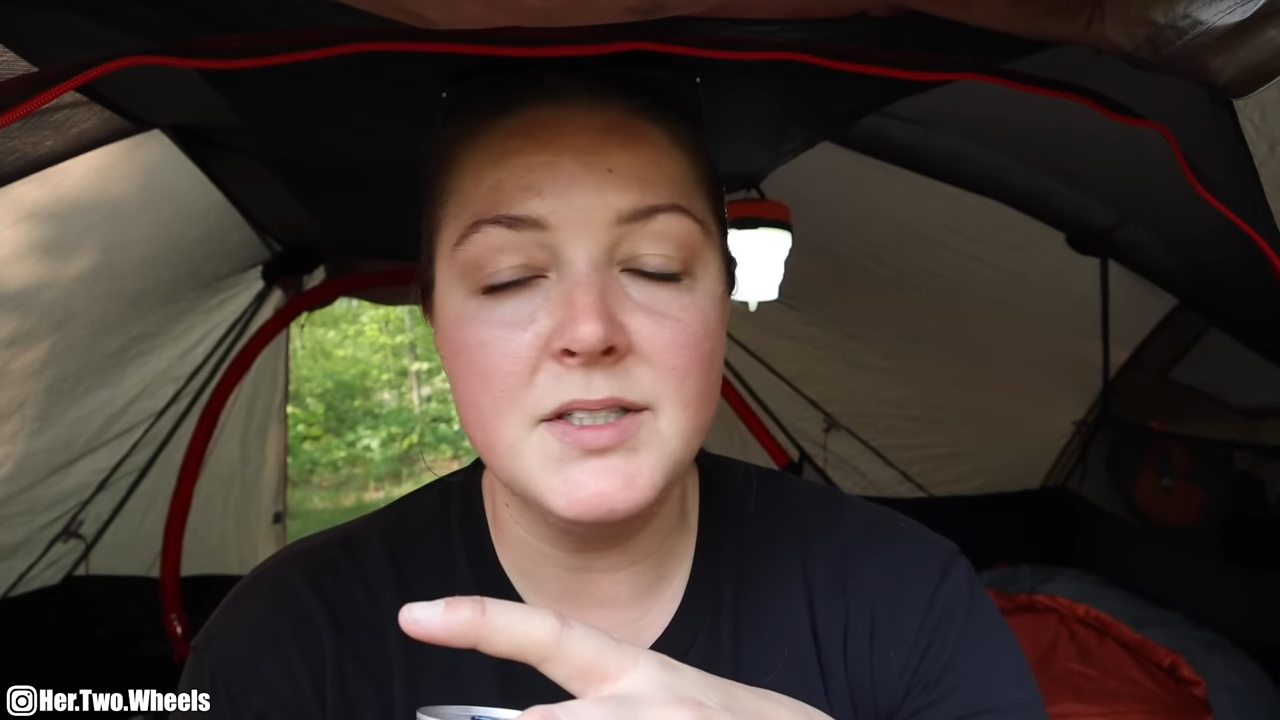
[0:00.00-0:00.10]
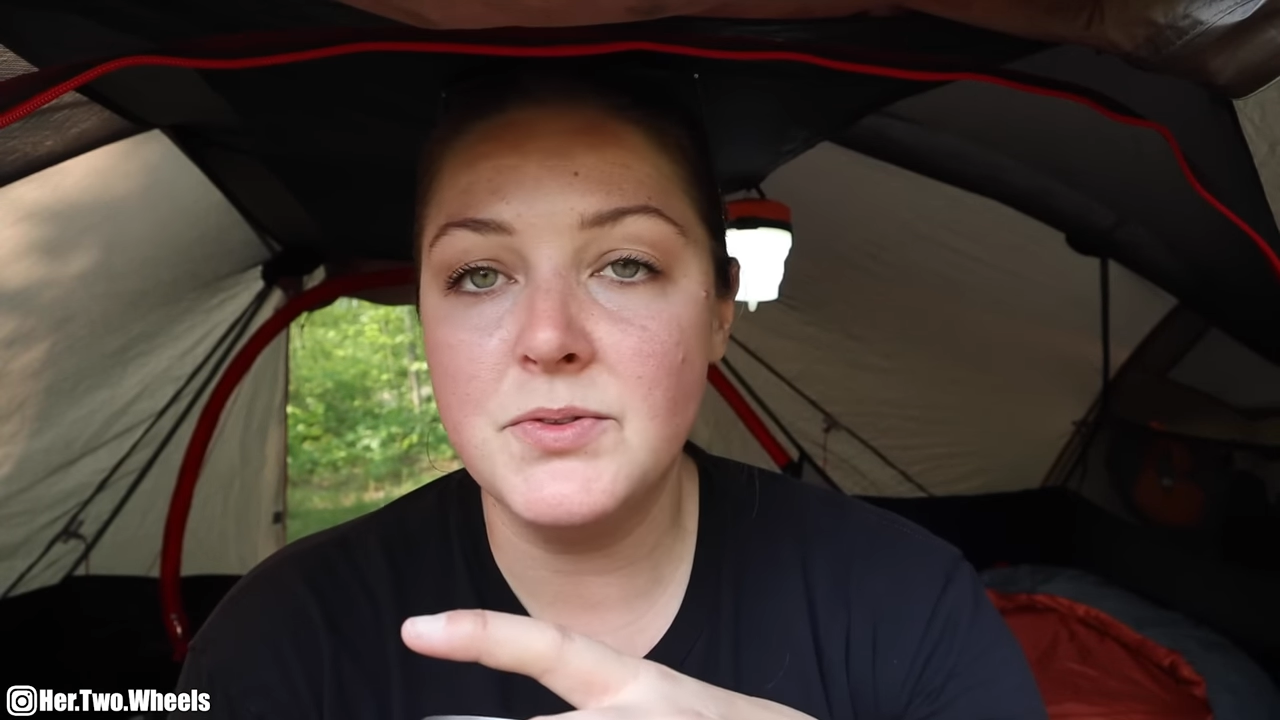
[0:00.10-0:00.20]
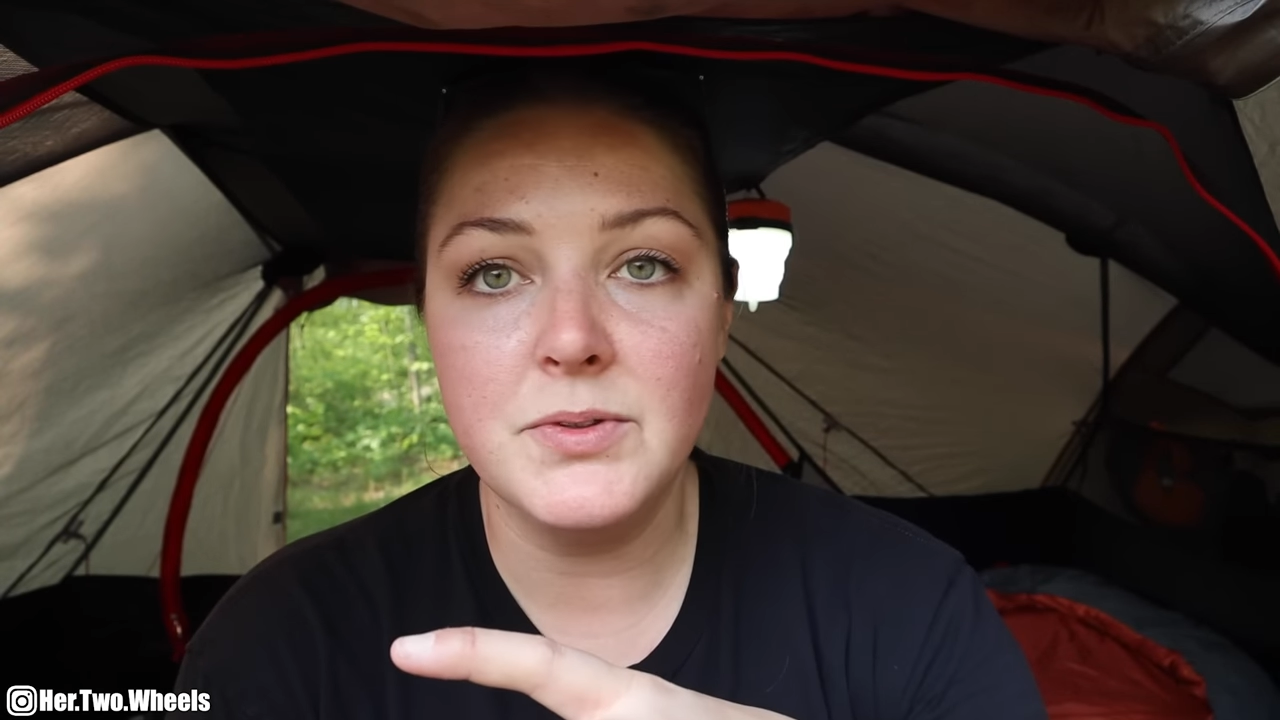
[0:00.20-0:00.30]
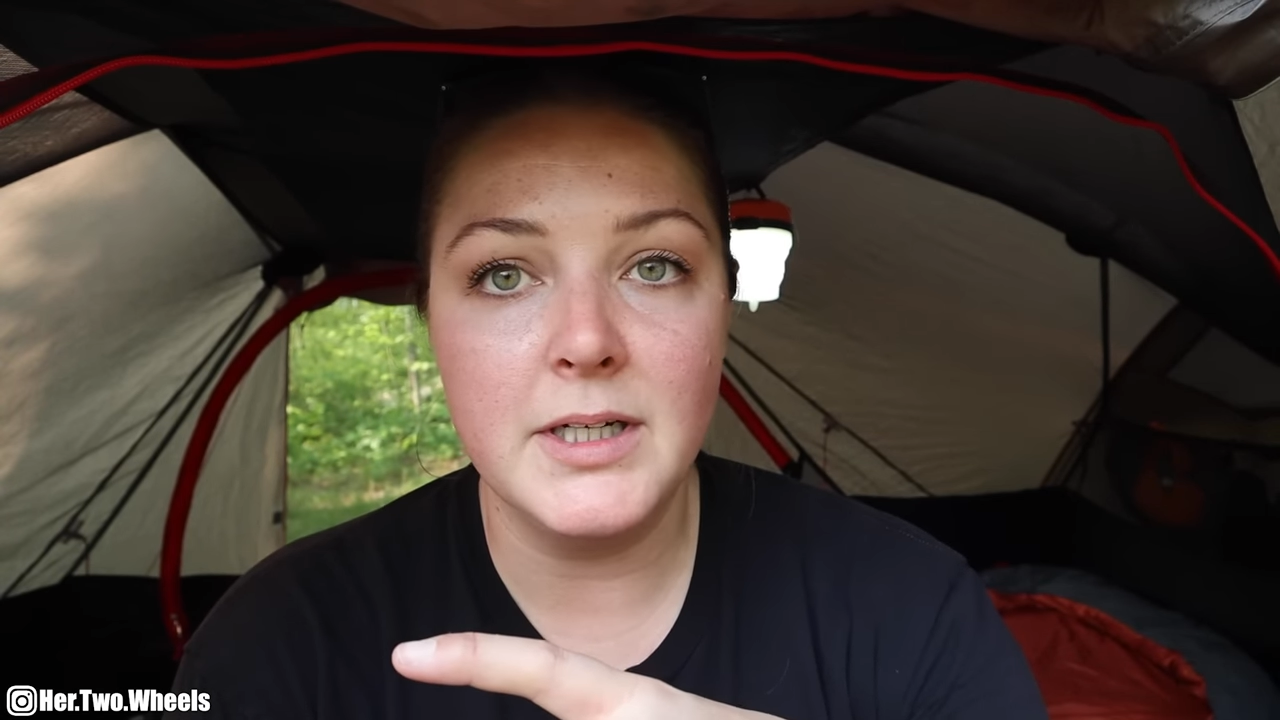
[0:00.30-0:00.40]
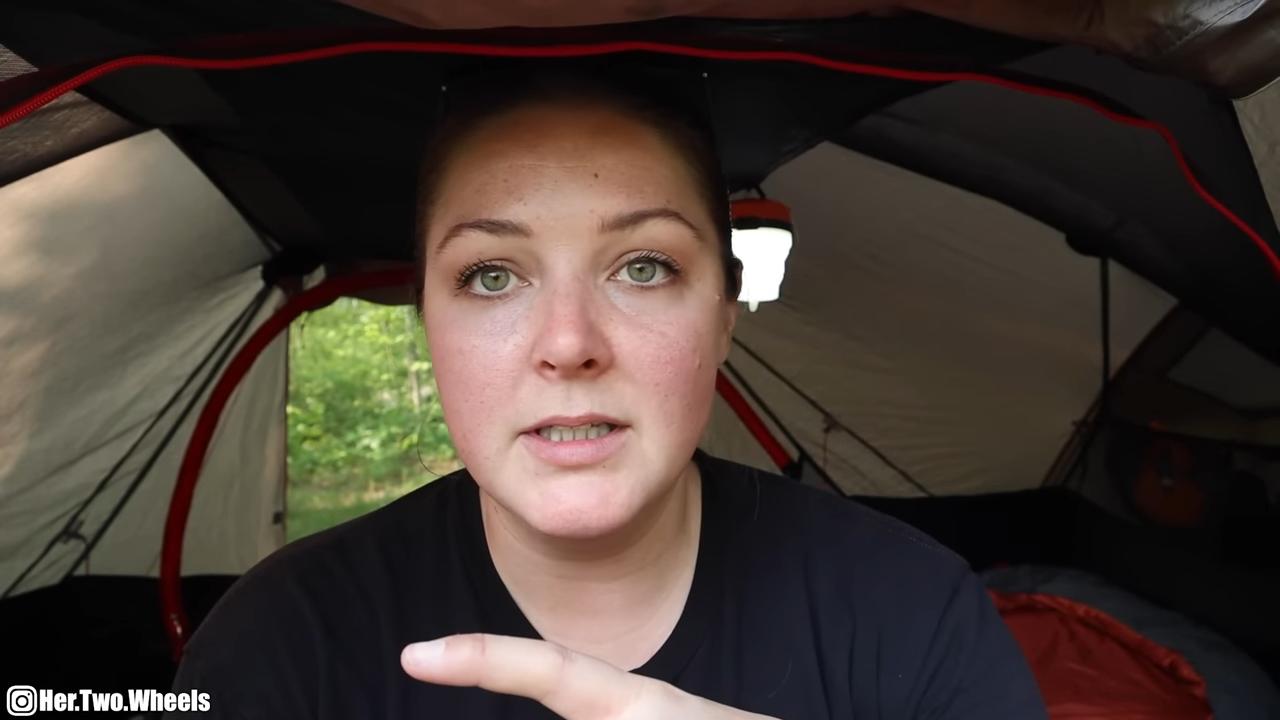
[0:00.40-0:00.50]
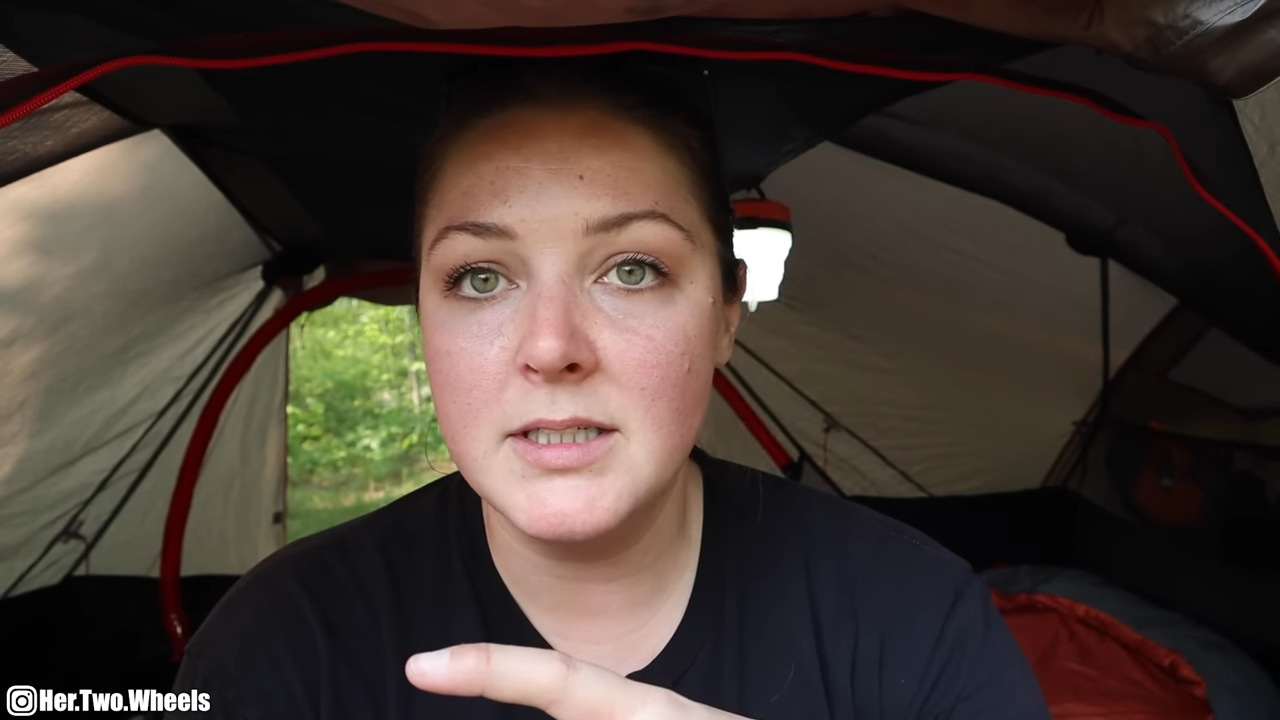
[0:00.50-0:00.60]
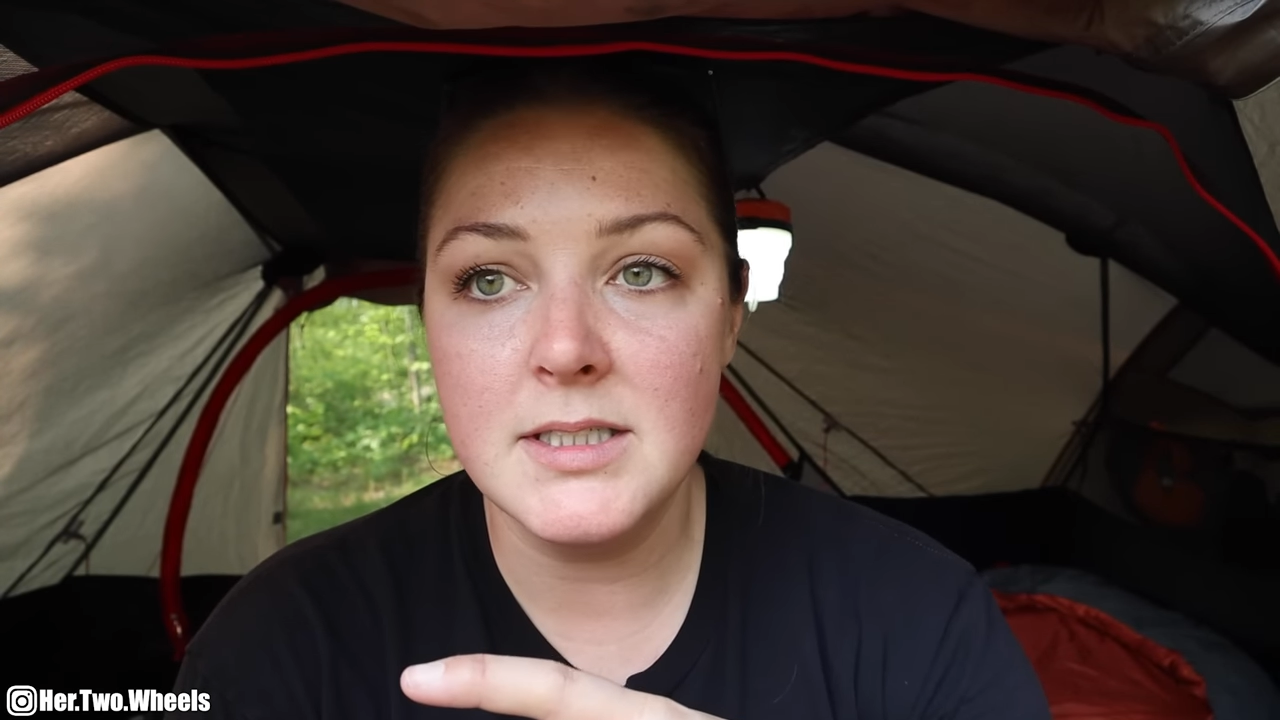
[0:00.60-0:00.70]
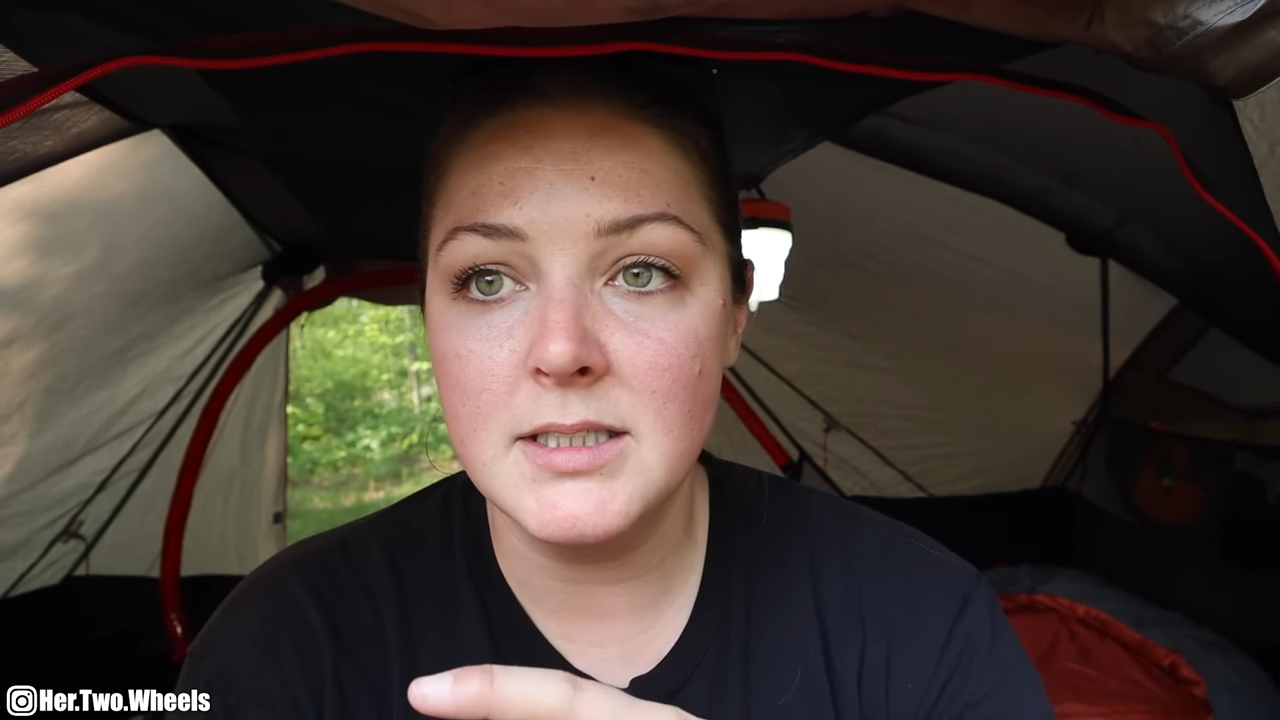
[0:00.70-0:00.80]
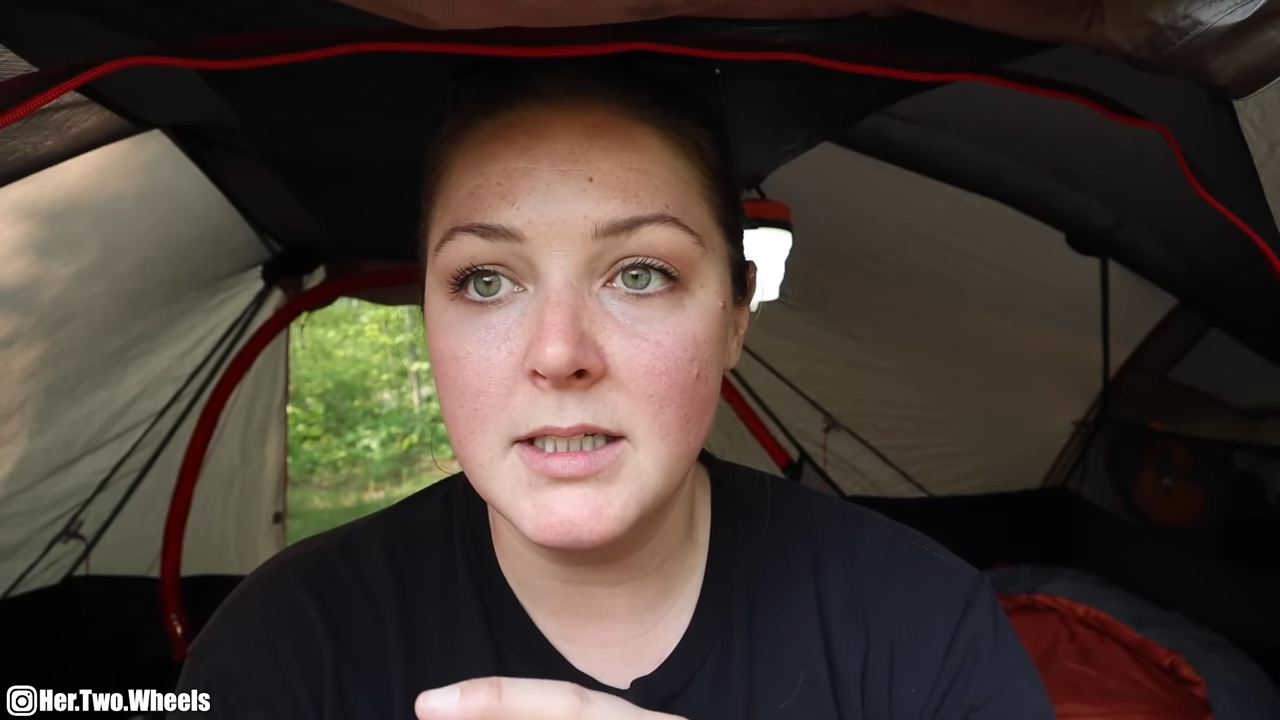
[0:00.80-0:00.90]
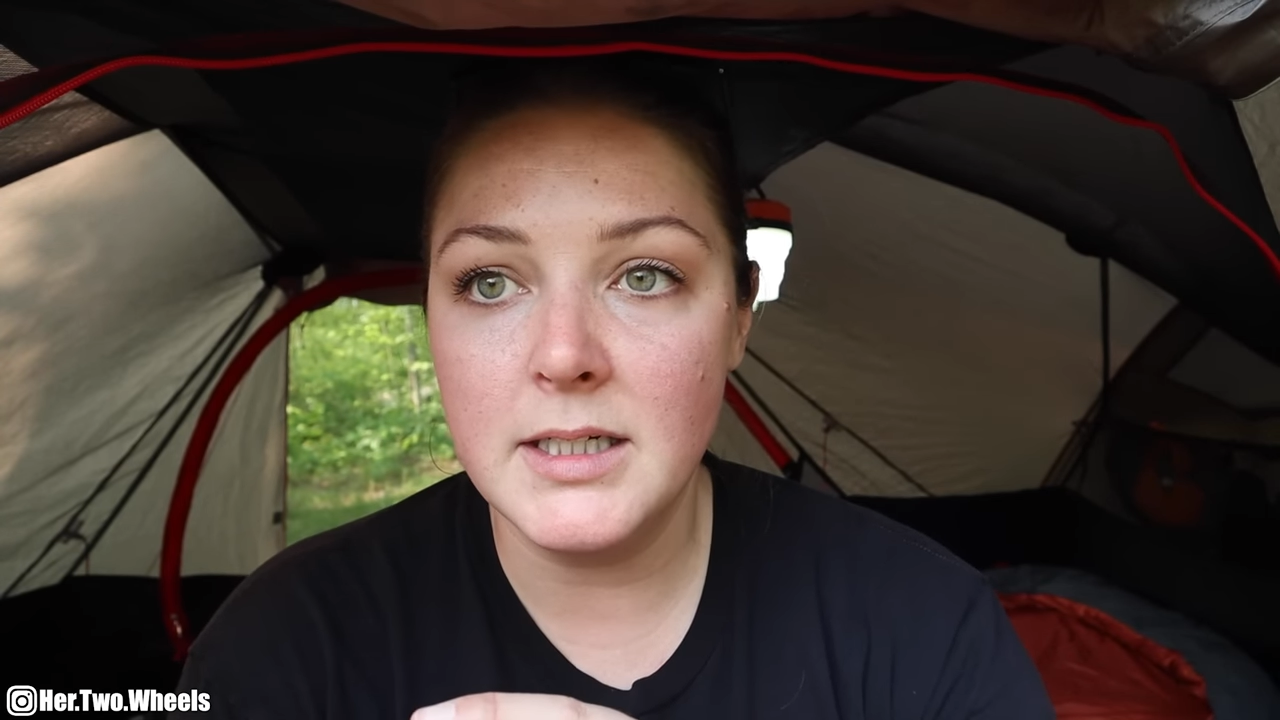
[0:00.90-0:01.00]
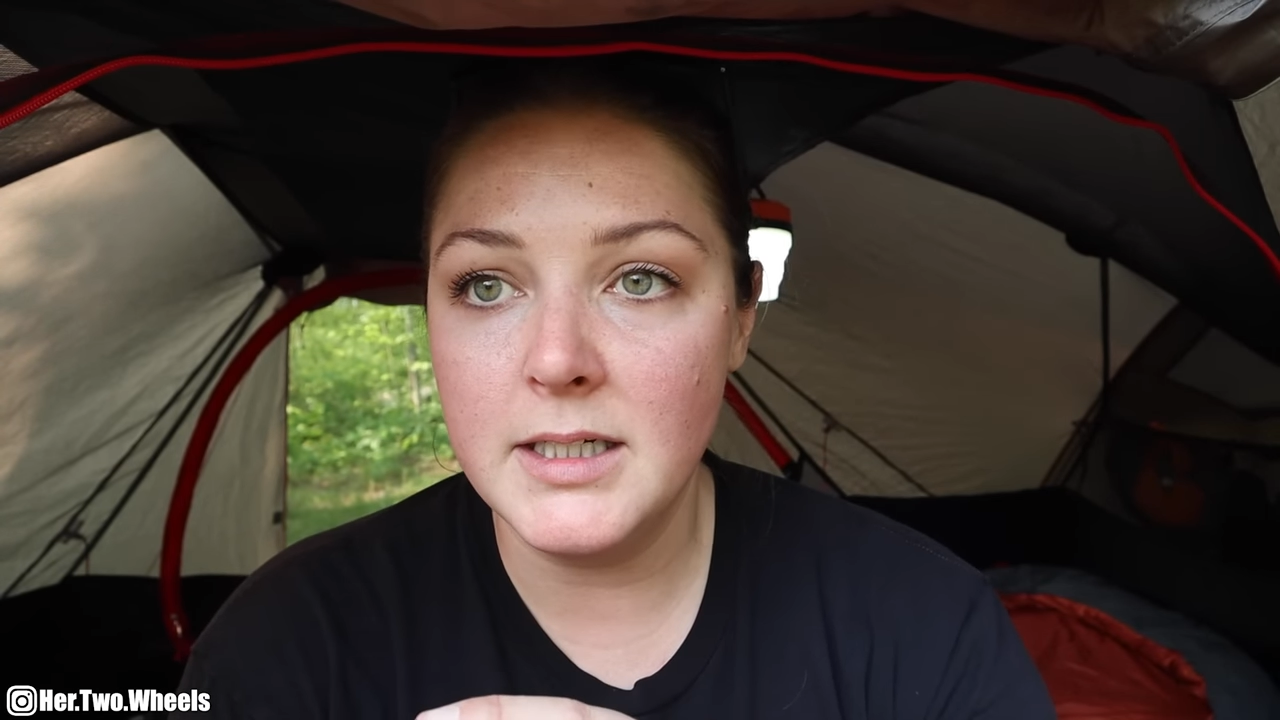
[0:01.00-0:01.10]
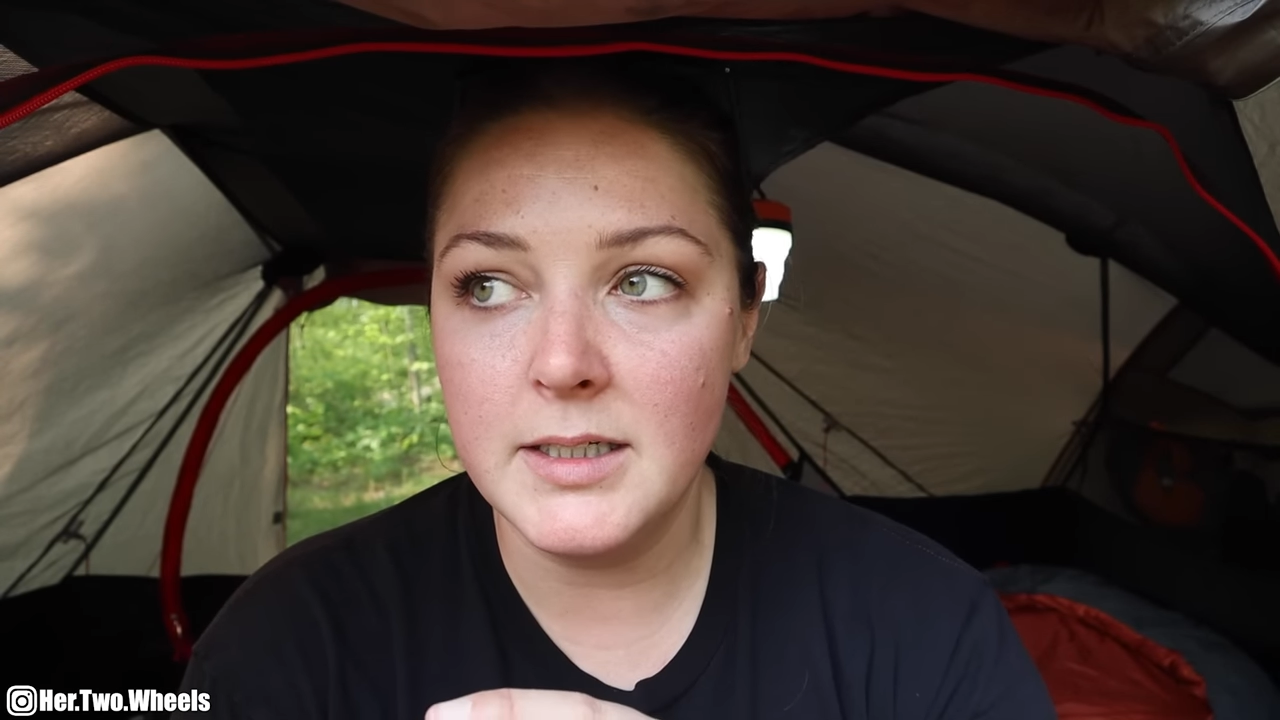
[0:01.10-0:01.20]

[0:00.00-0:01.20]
is right in that sunlight.